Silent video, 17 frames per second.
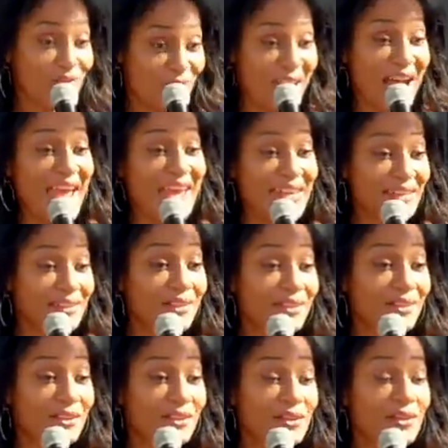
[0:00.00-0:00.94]
Right?
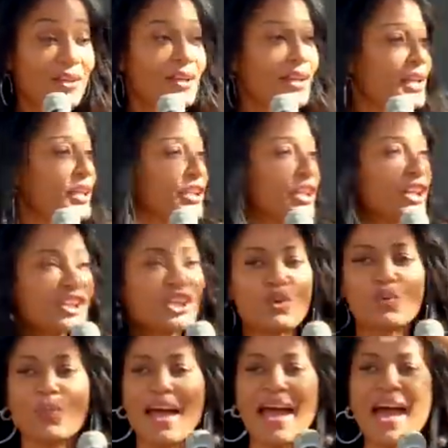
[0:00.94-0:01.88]

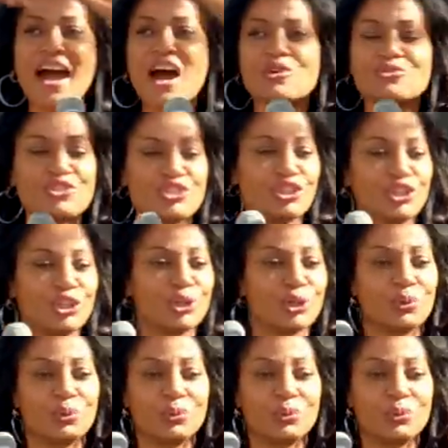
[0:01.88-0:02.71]
Look around you.